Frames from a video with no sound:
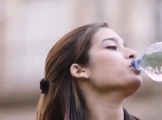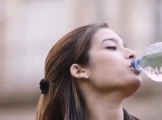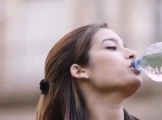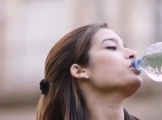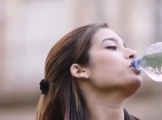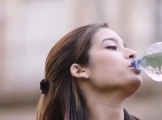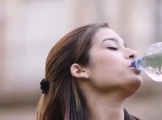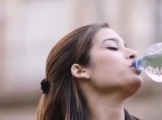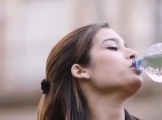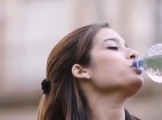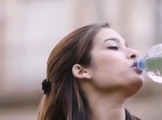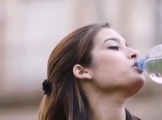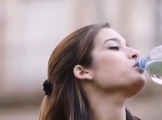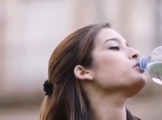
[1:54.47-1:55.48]
See,
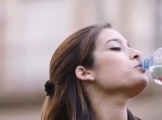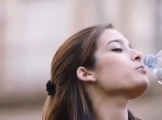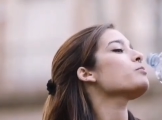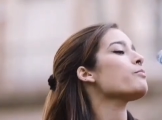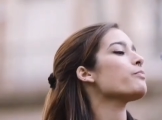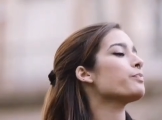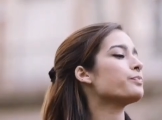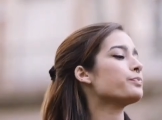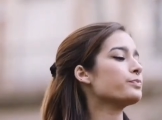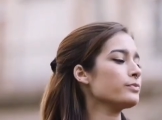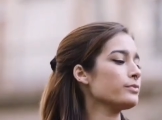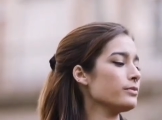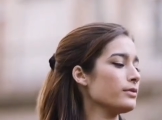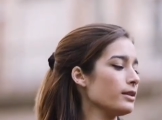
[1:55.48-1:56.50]
we're constantly in a
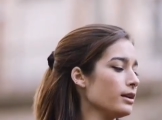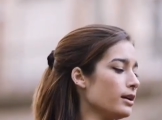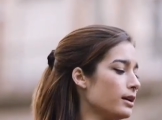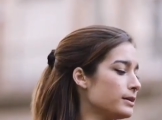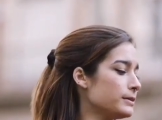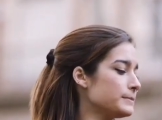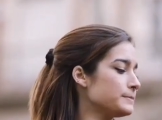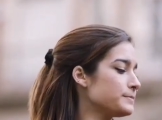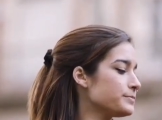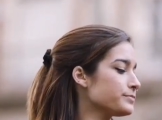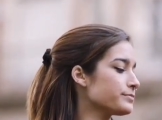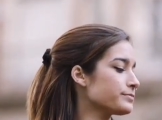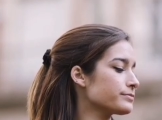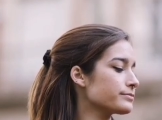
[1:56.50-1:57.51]
dehydration state. If you
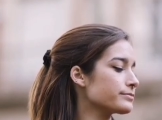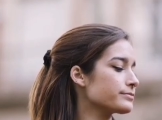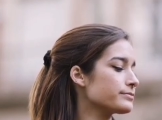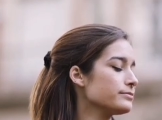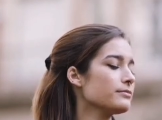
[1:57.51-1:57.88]
just drink